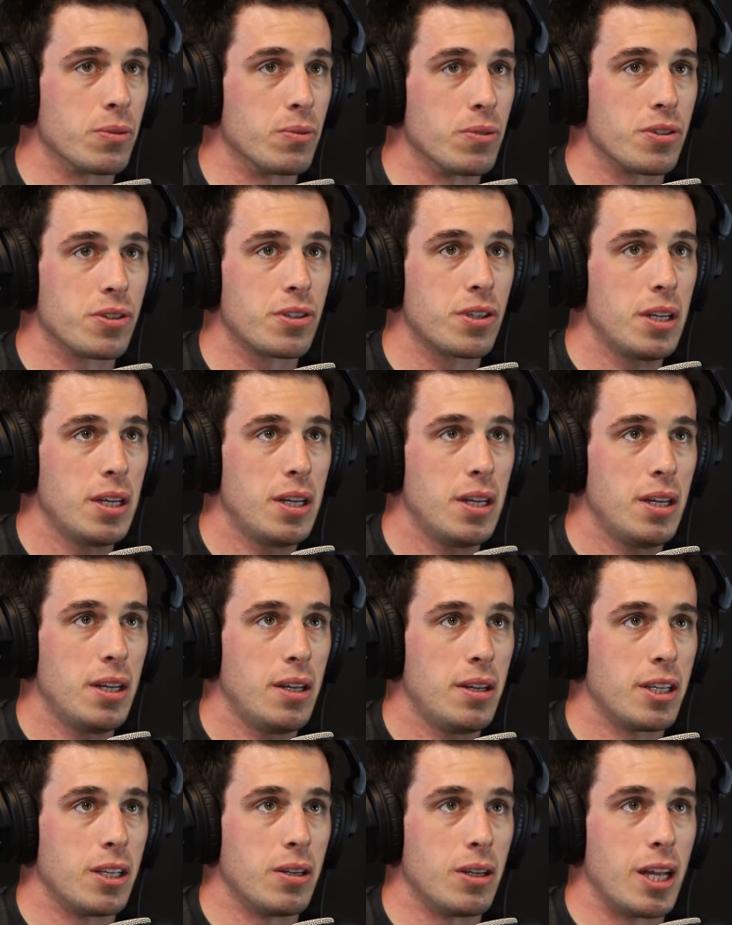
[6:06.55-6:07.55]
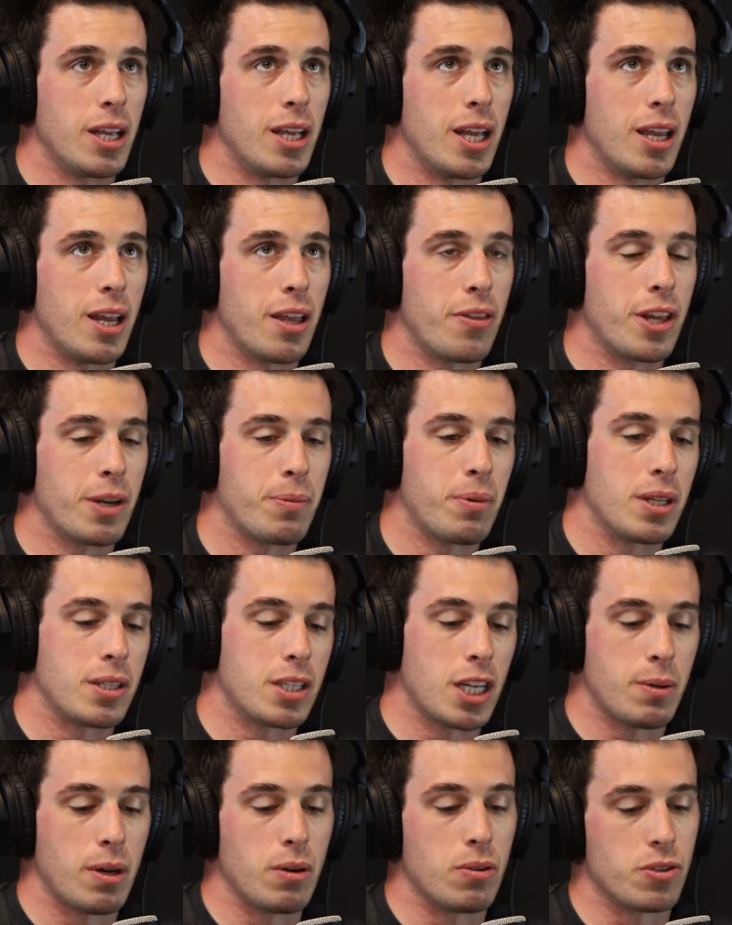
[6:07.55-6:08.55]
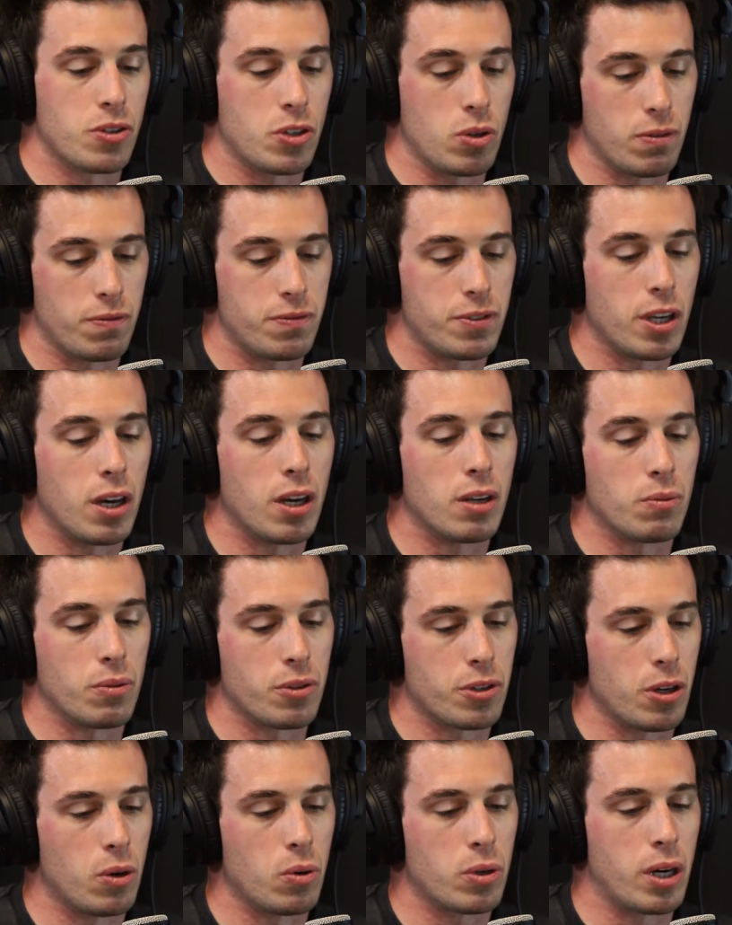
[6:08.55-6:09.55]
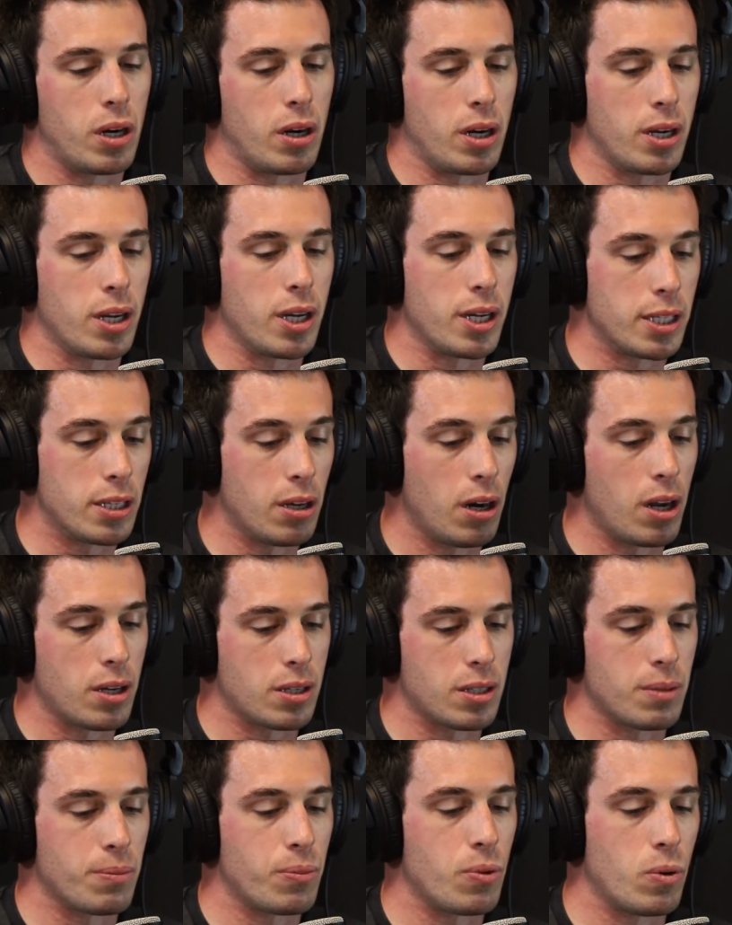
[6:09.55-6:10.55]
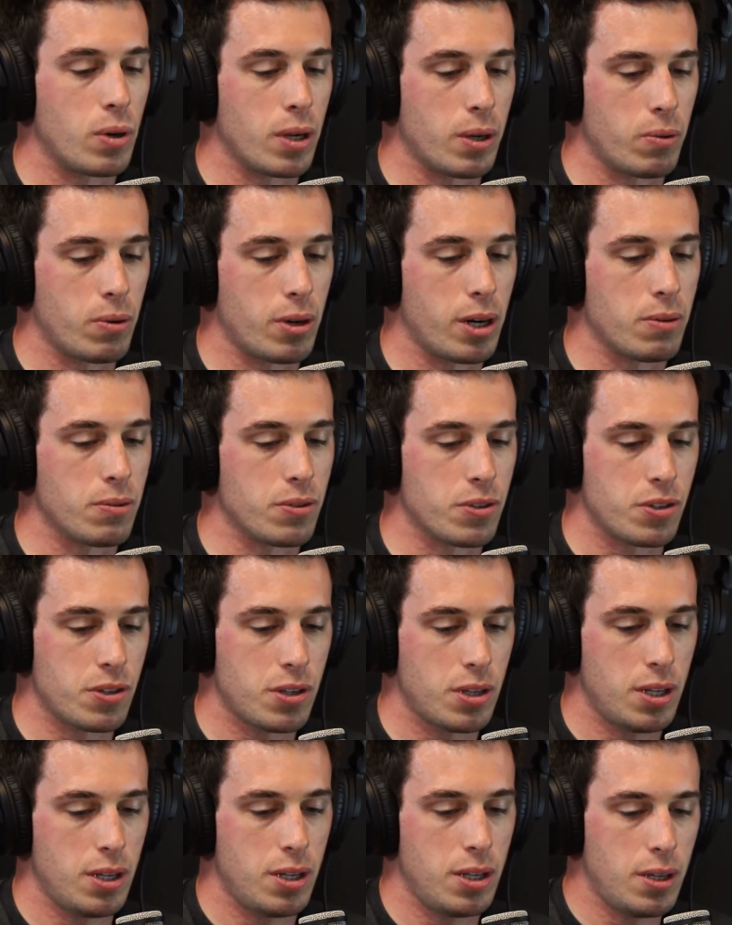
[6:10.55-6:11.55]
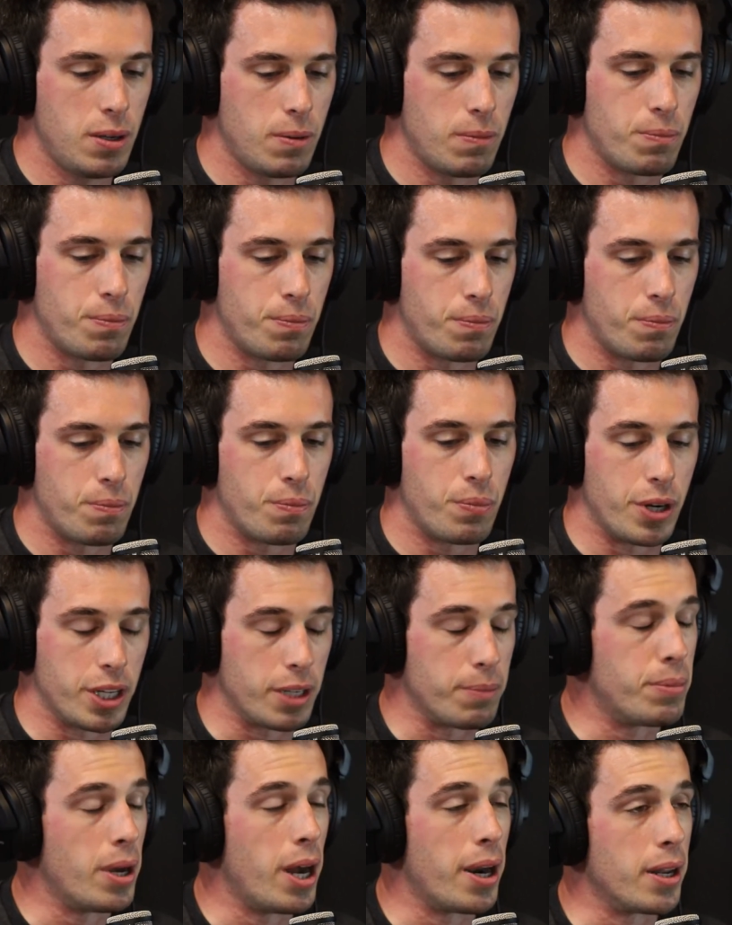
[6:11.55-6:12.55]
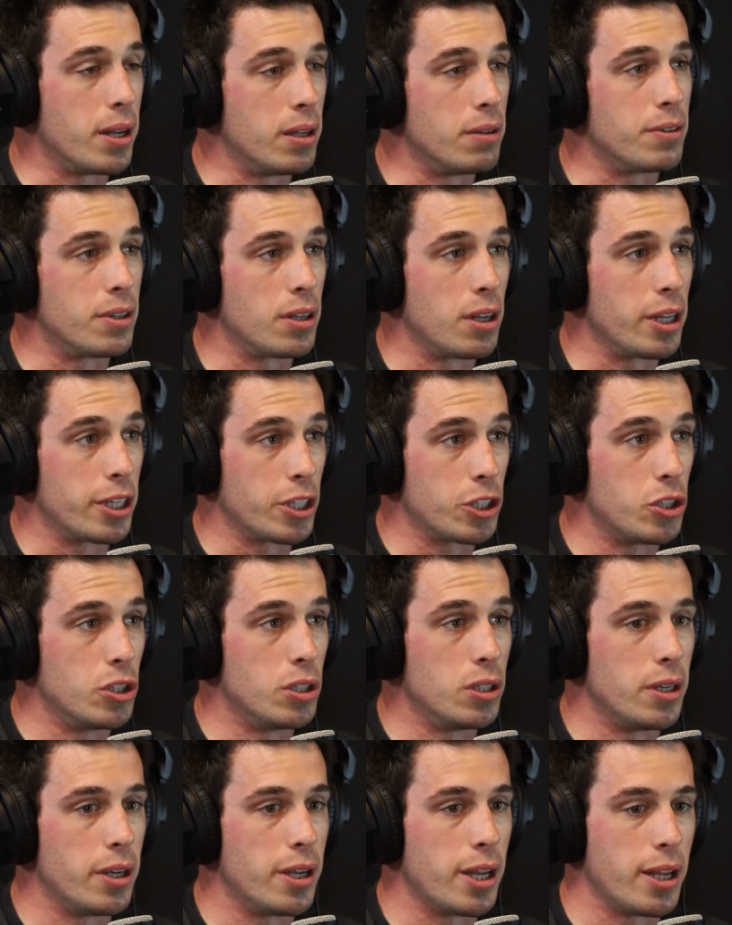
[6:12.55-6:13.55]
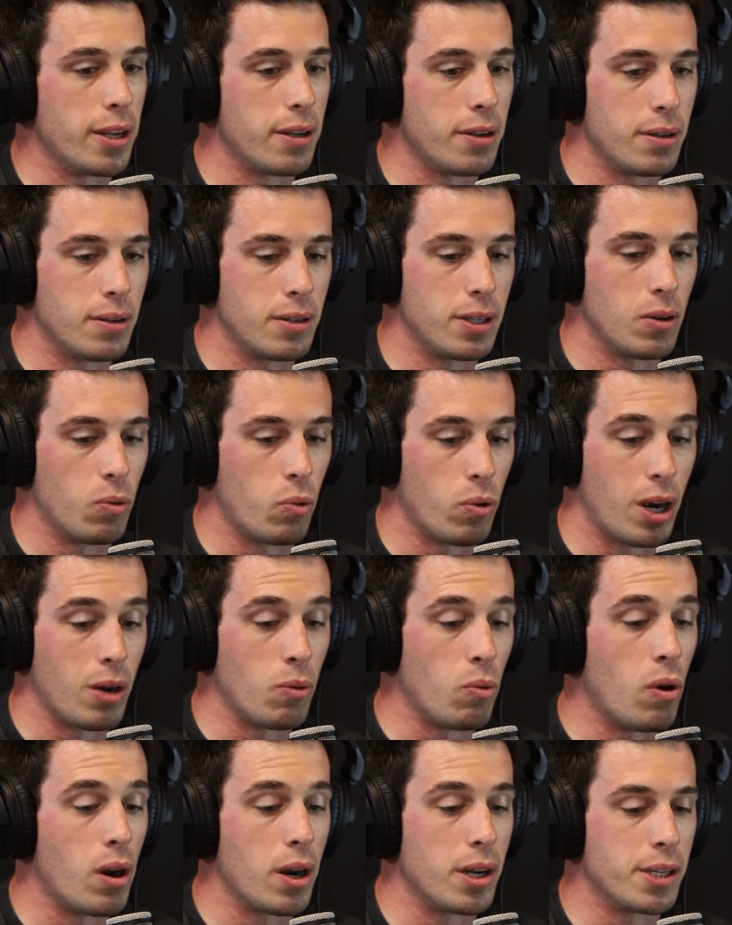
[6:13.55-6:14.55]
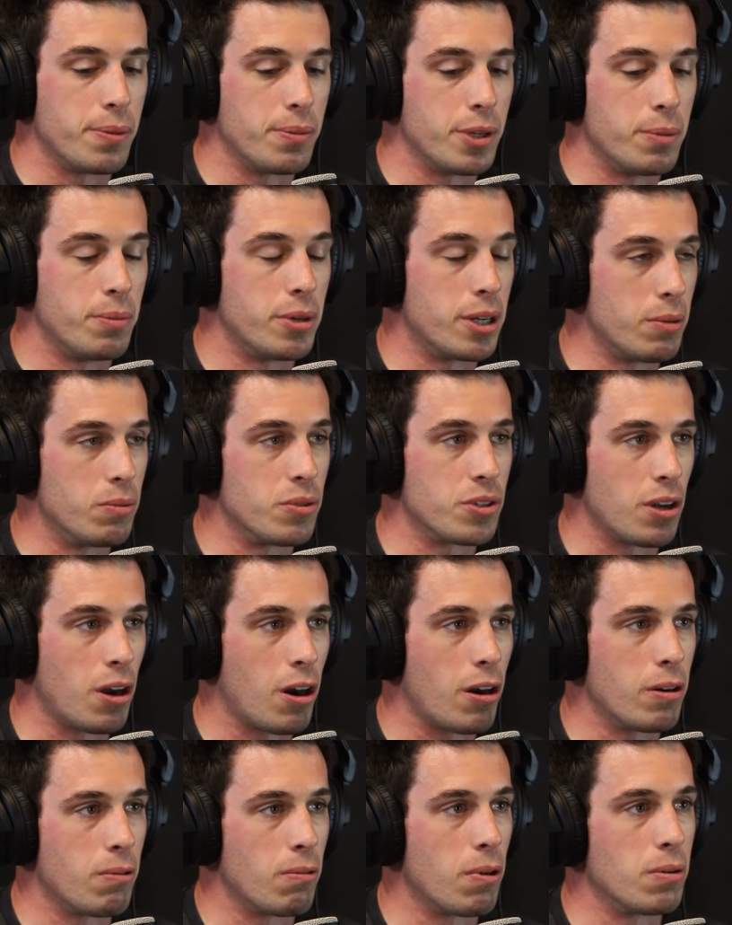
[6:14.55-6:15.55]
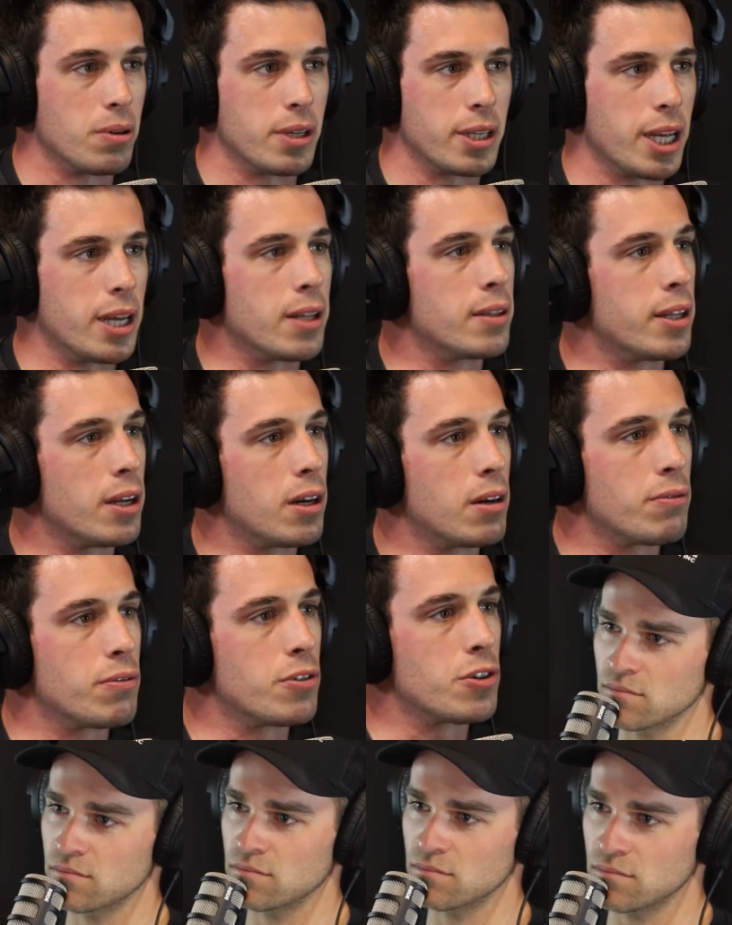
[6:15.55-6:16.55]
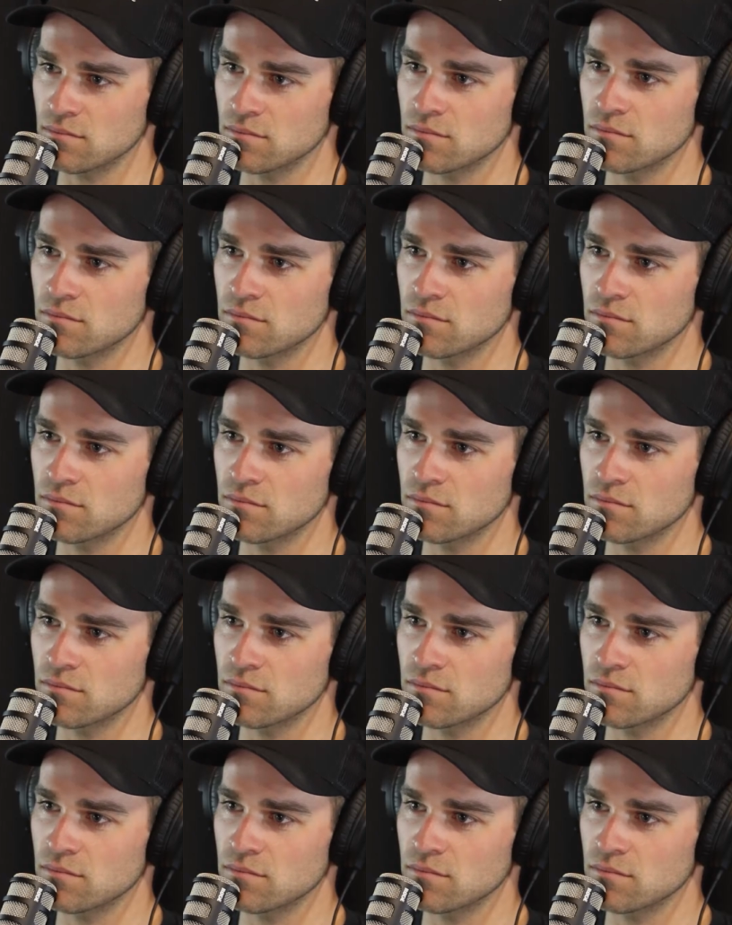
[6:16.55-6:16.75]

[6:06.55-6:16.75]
It was, and I think by the time I was sort of done with go-karting, I'd got to the point where I was pretty competitive and like good and where I wanted to be, but it was a hard road to get there for sure.